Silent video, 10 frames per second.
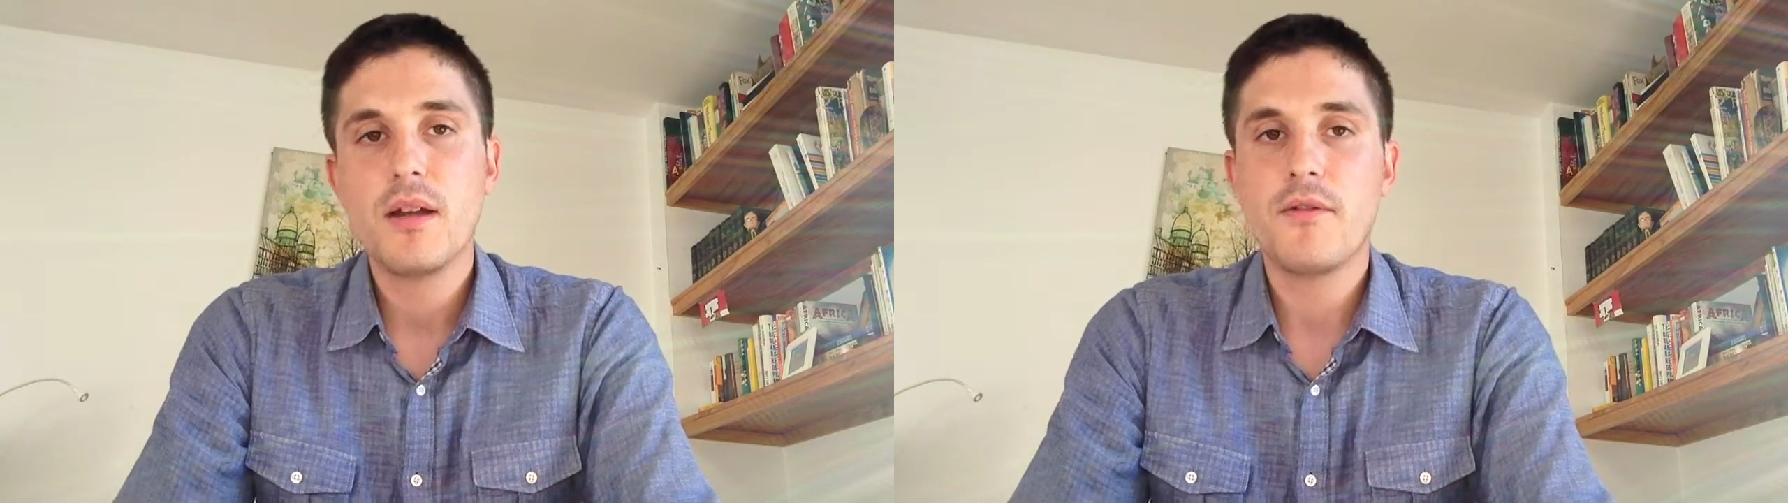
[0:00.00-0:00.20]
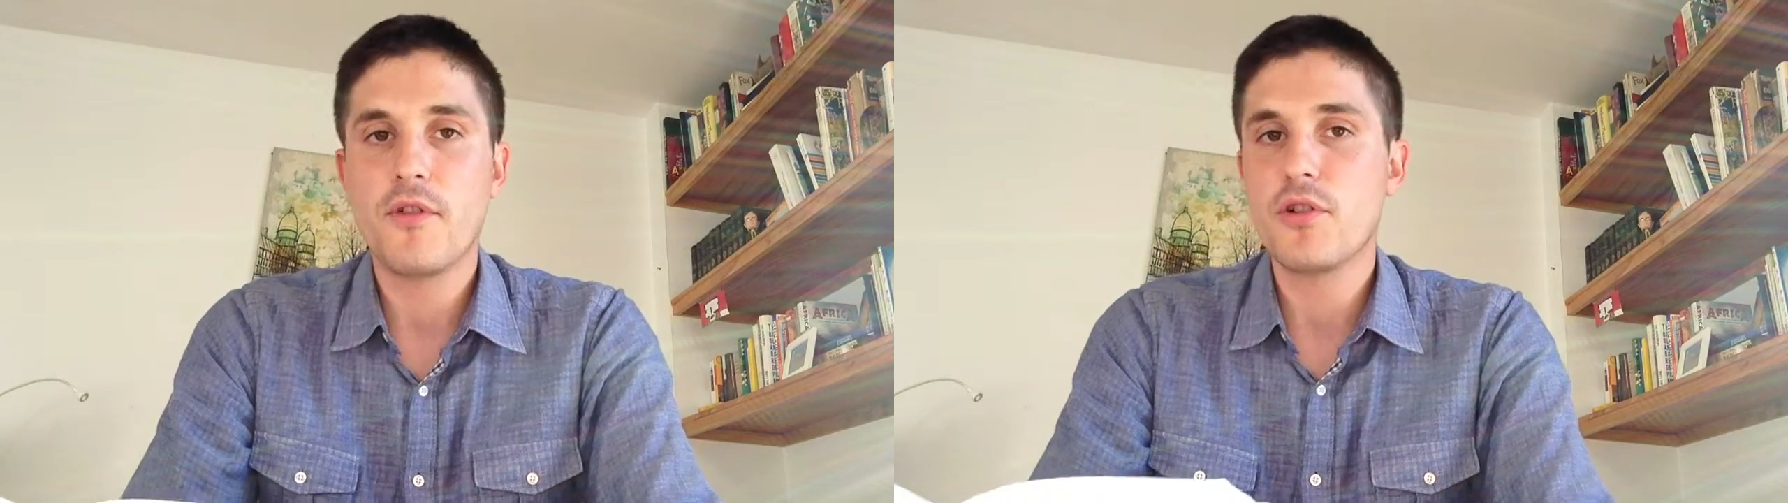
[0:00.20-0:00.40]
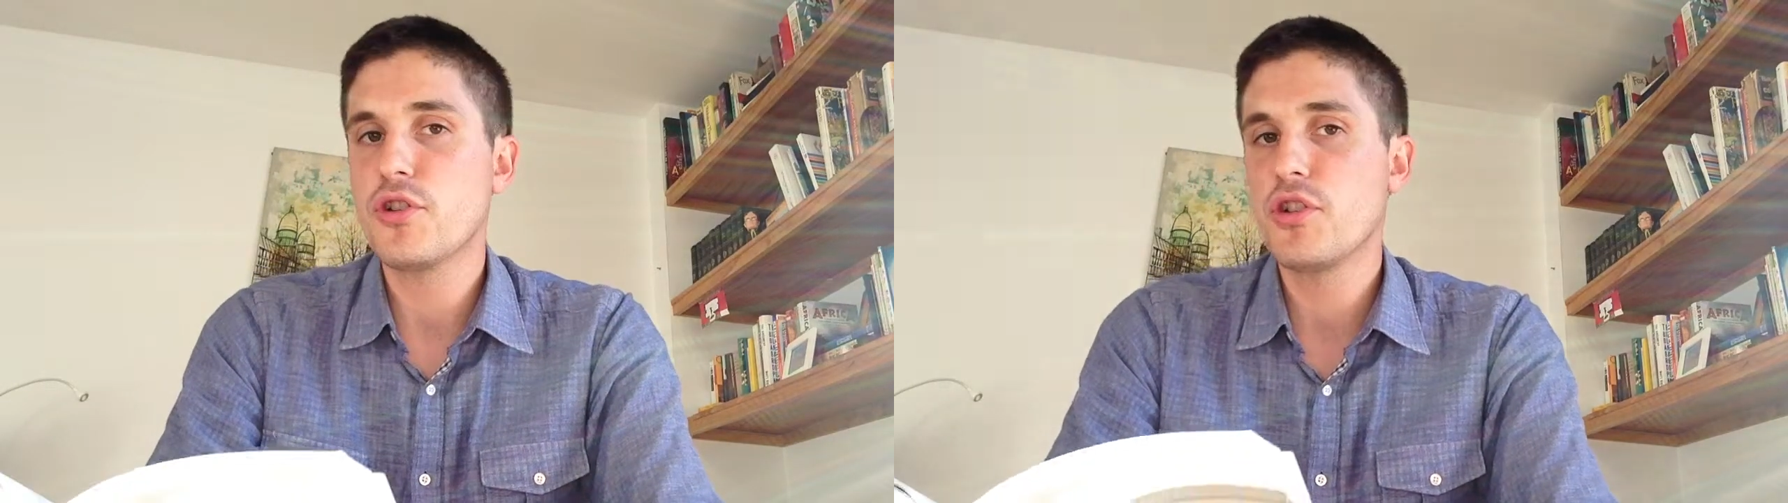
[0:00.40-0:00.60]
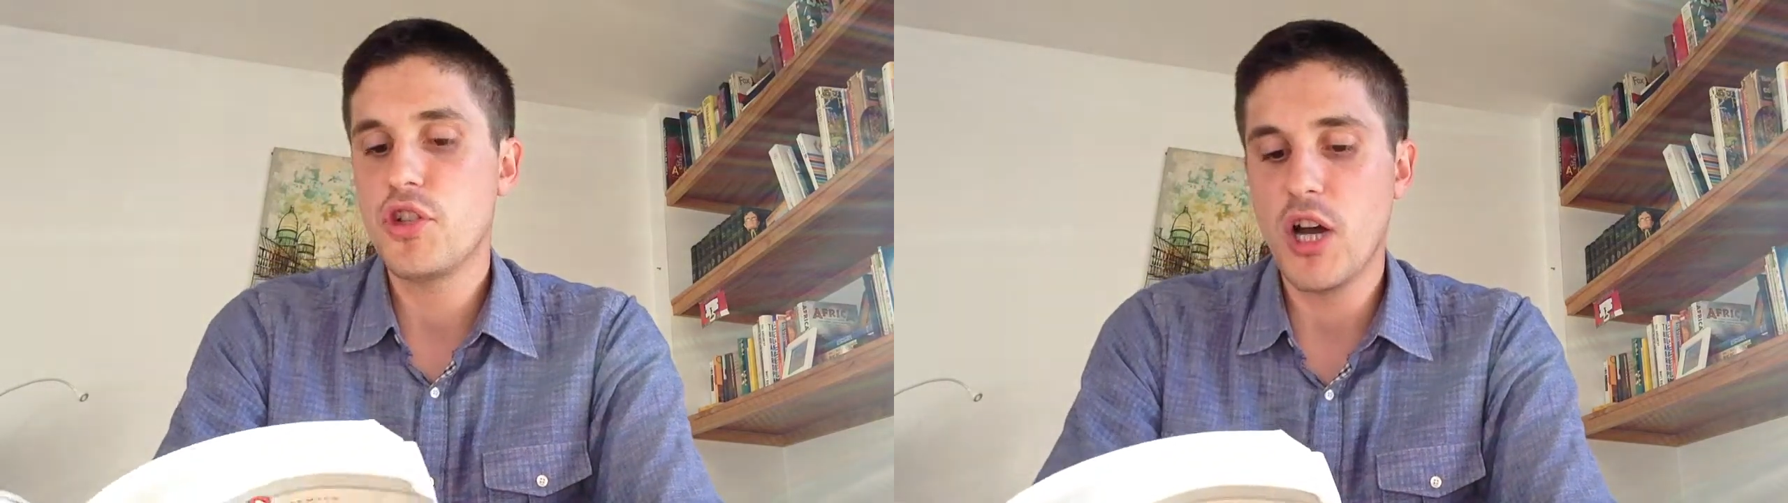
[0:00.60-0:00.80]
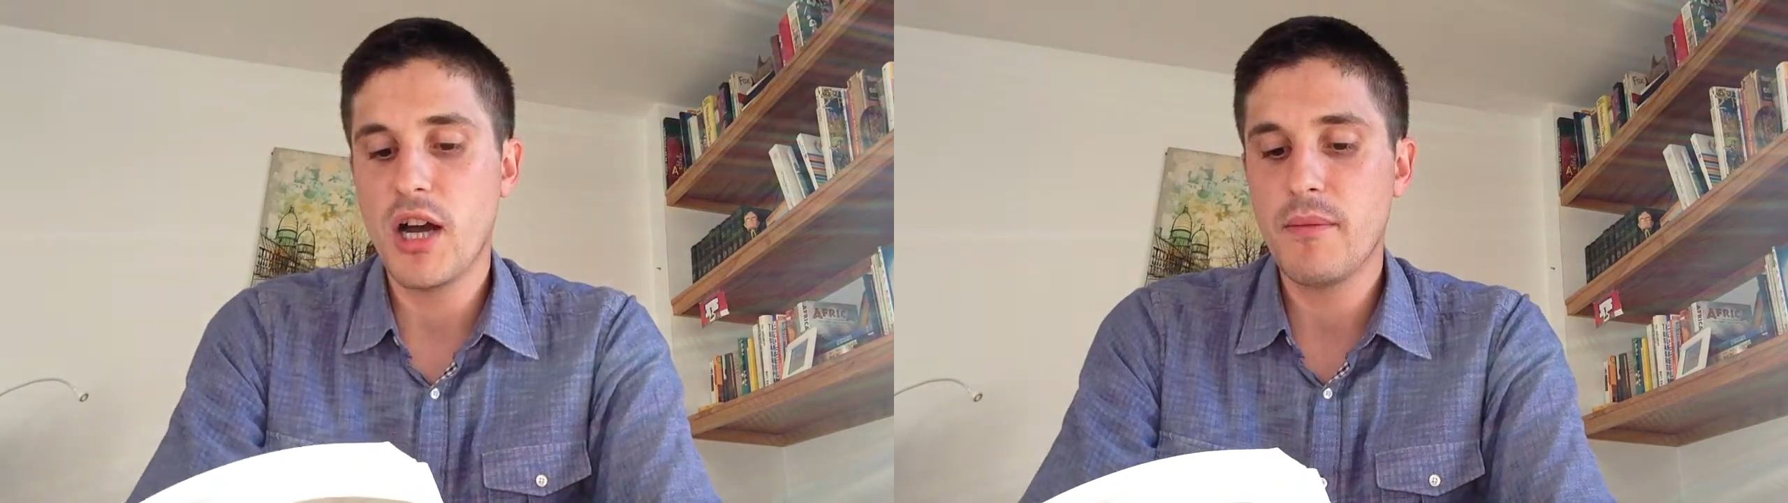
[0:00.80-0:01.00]
First
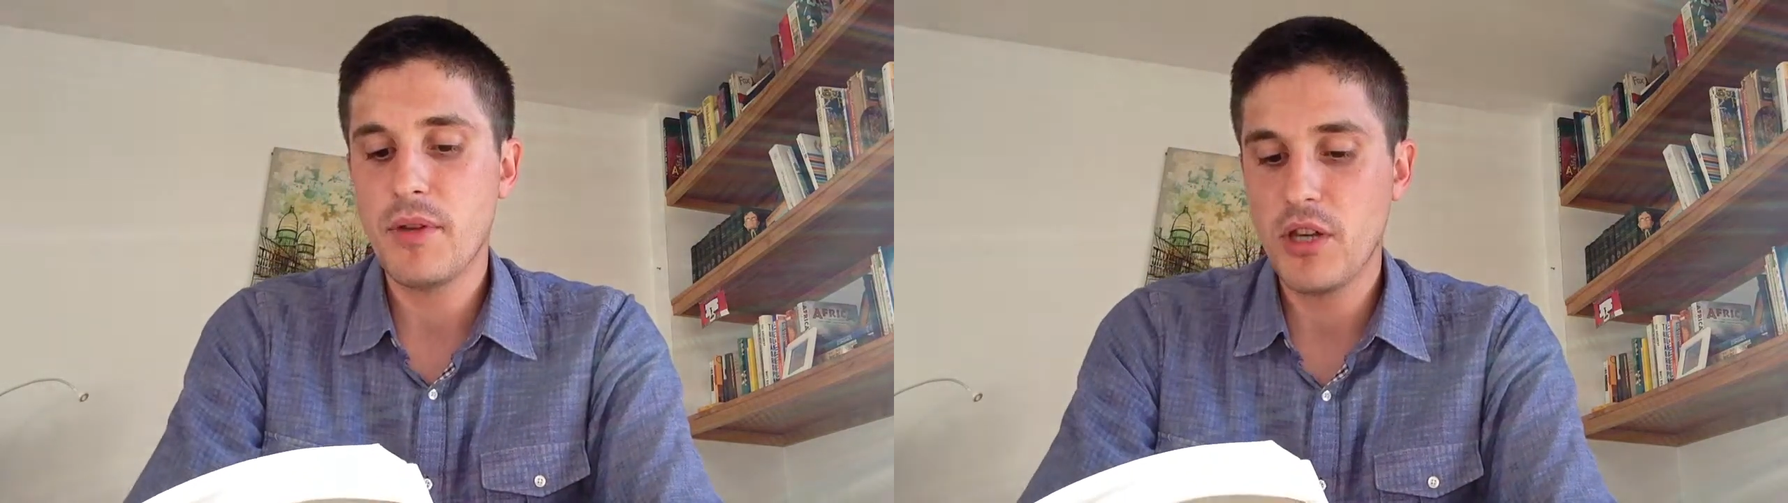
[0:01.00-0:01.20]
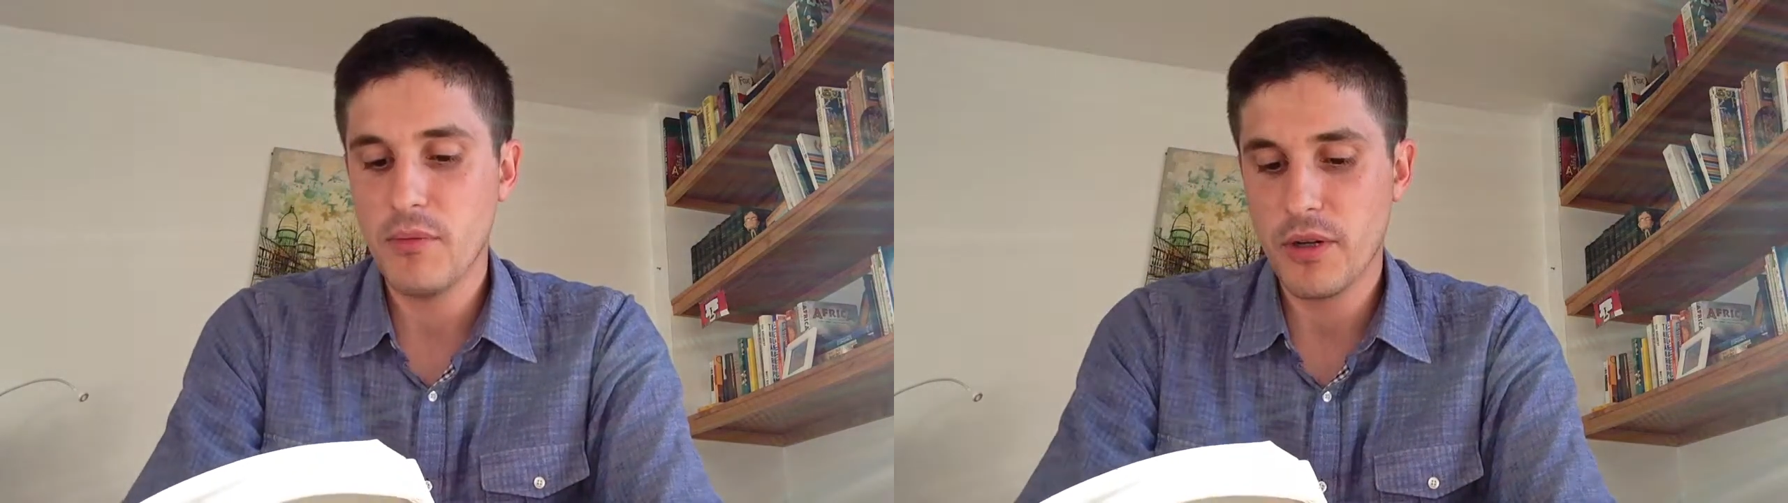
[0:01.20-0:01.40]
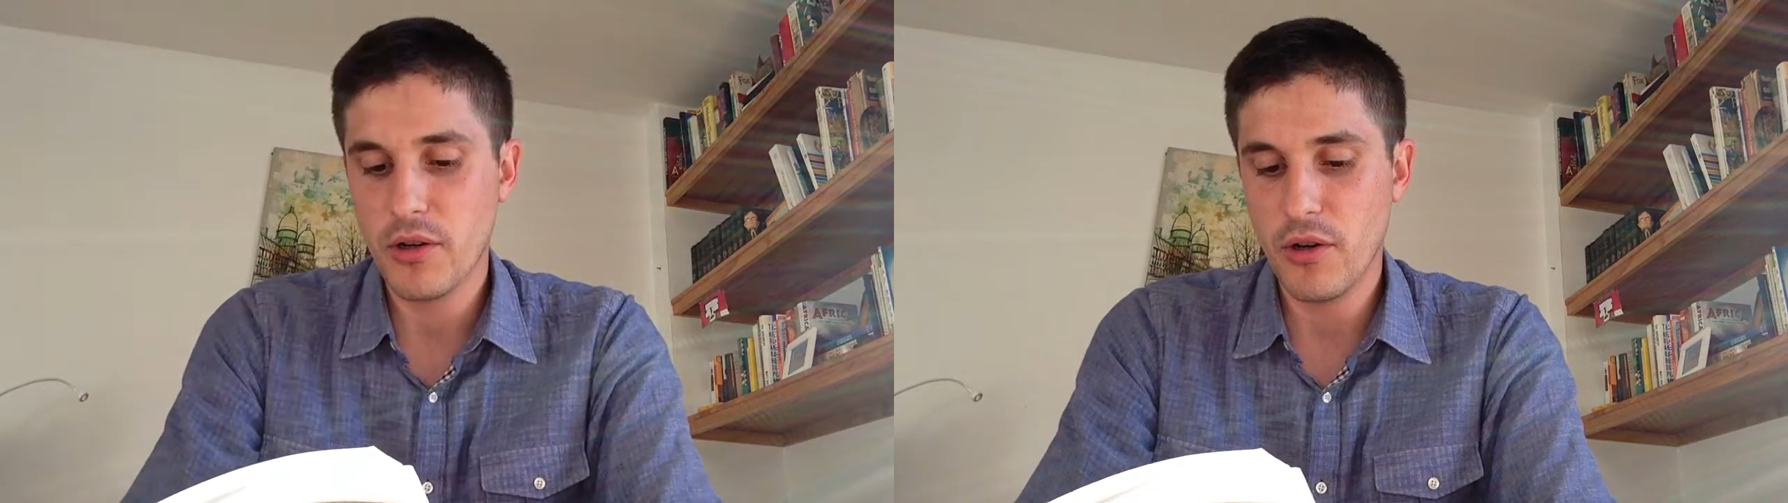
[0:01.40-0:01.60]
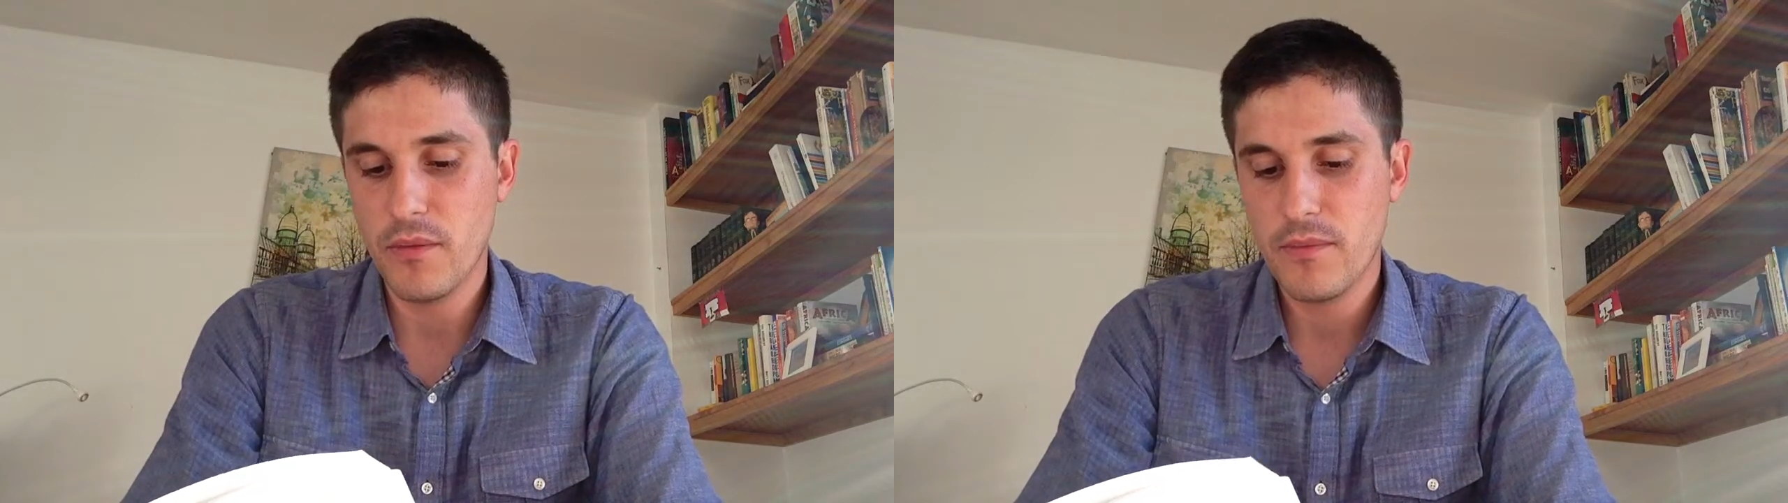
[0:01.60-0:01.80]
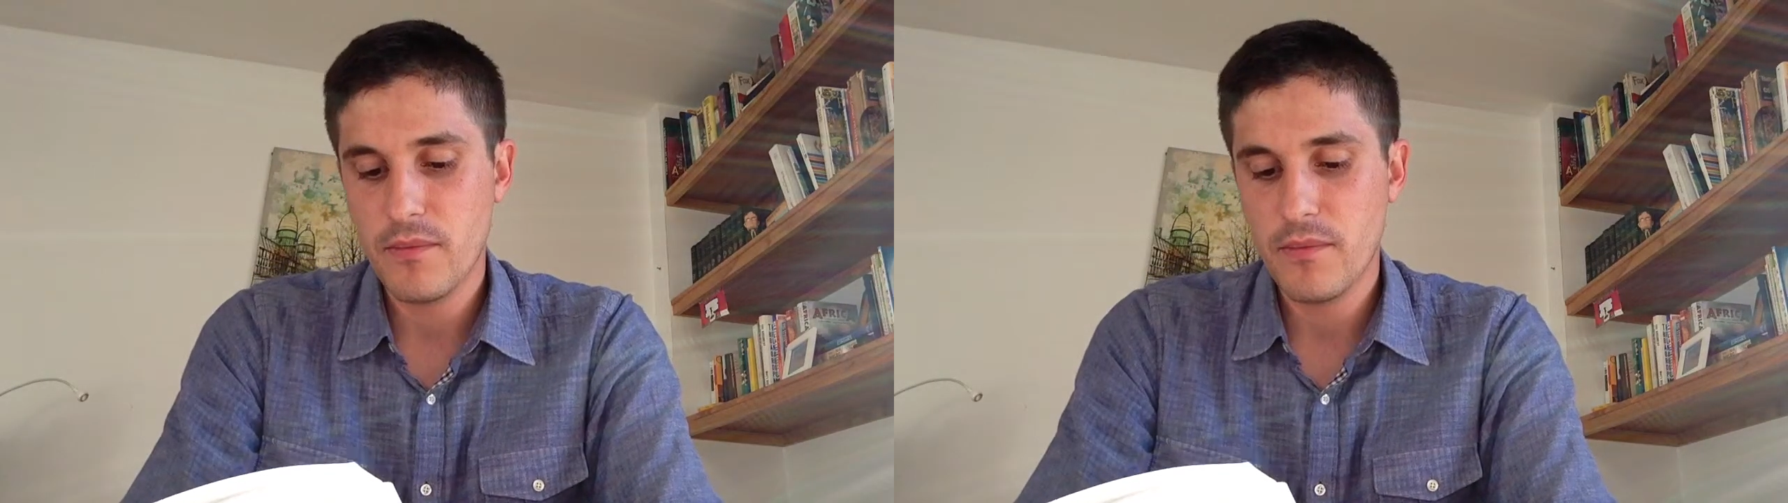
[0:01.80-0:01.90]
job cubicle.